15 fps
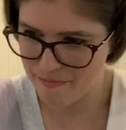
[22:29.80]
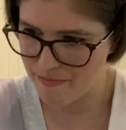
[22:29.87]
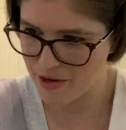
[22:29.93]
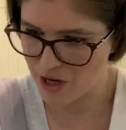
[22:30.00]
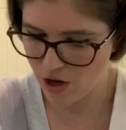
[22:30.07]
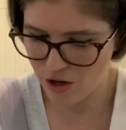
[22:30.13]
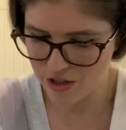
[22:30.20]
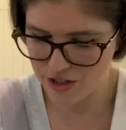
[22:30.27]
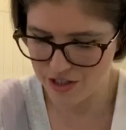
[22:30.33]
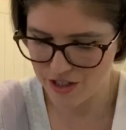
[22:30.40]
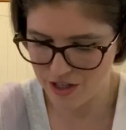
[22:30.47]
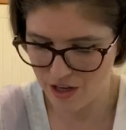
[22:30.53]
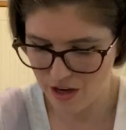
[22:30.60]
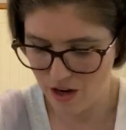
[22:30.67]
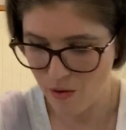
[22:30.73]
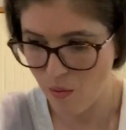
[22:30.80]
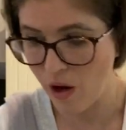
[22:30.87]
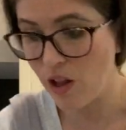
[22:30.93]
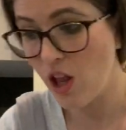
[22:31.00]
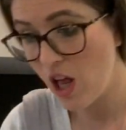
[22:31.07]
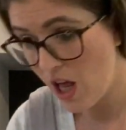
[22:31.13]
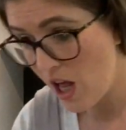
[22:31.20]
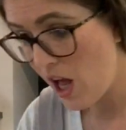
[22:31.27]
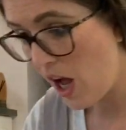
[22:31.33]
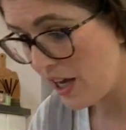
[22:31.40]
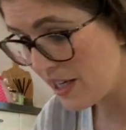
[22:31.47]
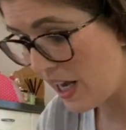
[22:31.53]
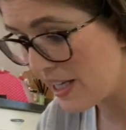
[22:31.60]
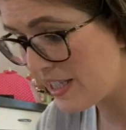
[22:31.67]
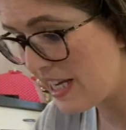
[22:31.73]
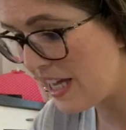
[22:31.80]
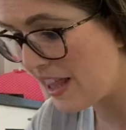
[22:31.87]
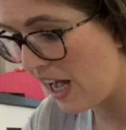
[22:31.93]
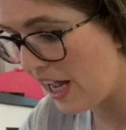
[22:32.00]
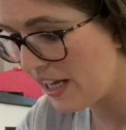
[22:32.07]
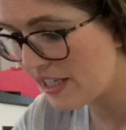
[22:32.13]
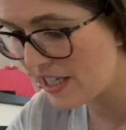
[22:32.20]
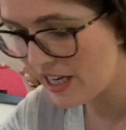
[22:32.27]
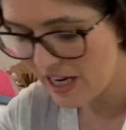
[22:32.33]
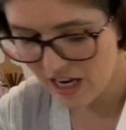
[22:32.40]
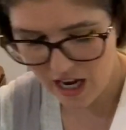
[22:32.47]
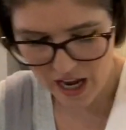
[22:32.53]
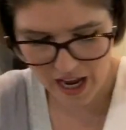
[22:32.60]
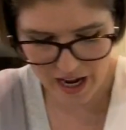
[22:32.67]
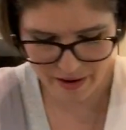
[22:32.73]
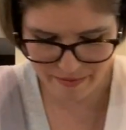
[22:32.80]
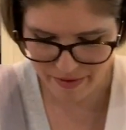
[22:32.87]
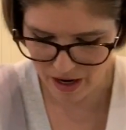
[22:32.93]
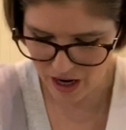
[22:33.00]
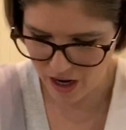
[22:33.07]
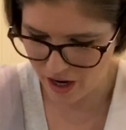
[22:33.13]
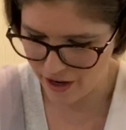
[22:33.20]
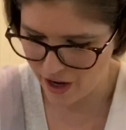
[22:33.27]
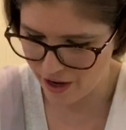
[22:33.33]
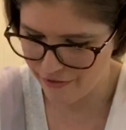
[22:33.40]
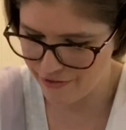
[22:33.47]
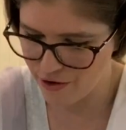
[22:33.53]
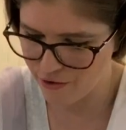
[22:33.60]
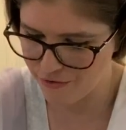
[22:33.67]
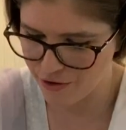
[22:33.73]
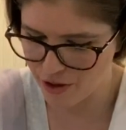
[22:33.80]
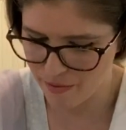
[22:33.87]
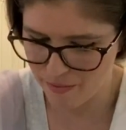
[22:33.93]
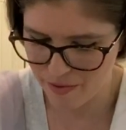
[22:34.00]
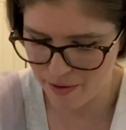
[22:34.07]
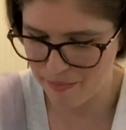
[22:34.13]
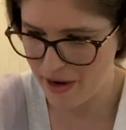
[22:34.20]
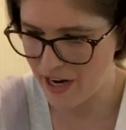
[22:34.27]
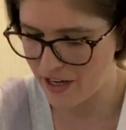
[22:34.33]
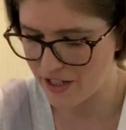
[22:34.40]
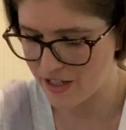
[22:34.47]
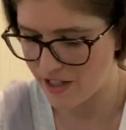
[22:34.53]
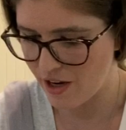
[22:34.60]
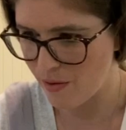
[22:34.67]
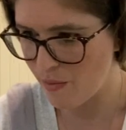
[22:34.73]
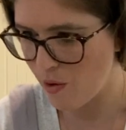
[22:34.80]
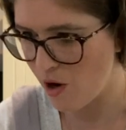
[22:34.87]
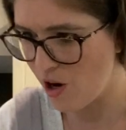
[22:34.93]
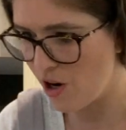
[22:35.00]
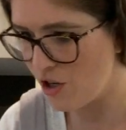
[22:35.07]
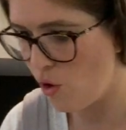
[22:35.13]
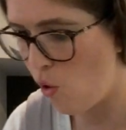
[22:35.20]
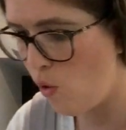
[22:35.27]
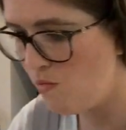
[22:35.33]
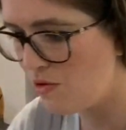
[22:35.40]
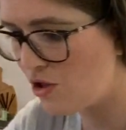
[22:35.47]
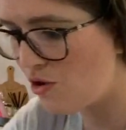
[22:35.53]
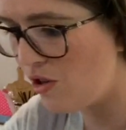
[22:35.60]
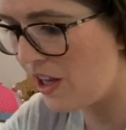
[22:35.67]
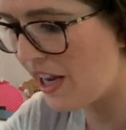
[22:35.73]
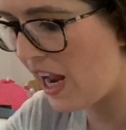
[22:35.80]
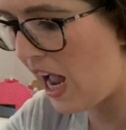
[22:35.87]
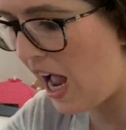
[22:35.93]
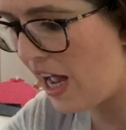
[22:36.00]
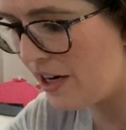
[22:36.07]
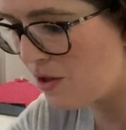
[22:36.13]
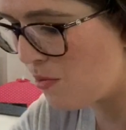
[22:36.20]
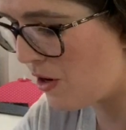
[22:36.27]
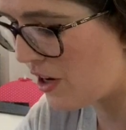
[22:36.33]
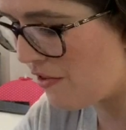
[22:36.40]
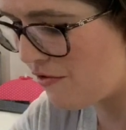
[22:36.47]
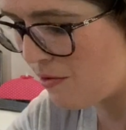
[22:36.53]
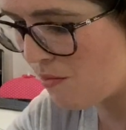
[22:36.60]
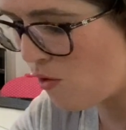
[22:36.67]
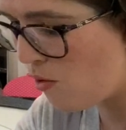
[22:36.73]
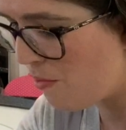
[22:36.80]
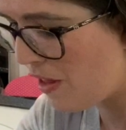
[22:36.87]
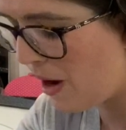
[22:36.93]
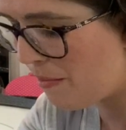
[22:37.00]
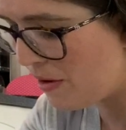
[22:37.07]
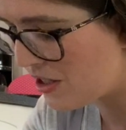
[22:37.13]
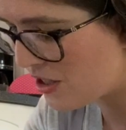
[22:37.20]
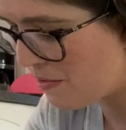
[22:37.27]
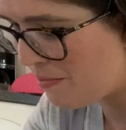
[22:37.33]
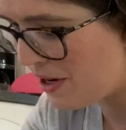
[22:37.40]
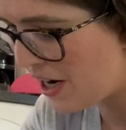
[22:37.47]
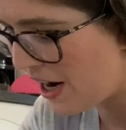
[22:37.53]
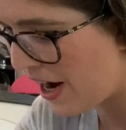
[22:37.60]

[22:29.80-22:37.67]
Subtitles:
because, well, I say that, I feel for the parents that were homeschooling and working from home. That must have been